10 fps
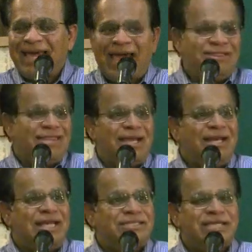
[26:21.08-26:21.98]
And
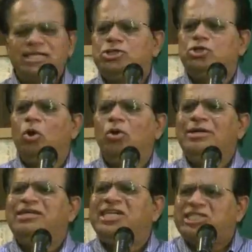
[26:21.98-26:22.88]
then he says,
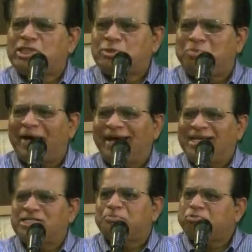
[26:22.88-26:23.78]
don't
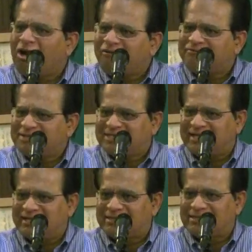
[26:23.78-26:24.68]
despise
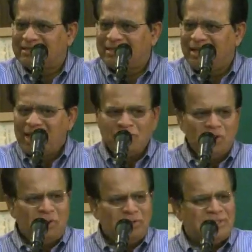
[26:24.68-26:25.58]
prophecies.
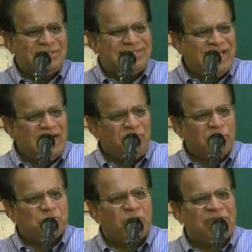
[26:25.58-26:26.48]
Don't deal
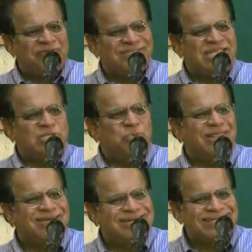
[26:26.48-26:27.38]
with prophecies
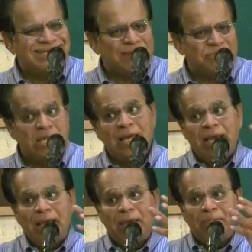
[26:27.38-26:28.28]
with
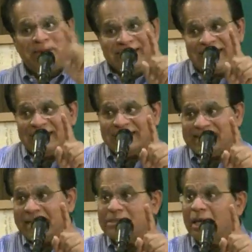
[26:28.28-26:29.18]
contempt. But yet he
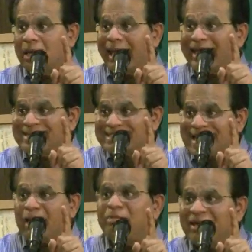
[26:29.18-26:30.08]
says,
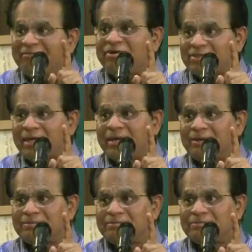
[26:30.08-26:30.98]
examine
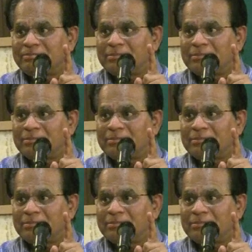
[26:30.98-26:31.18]
everything.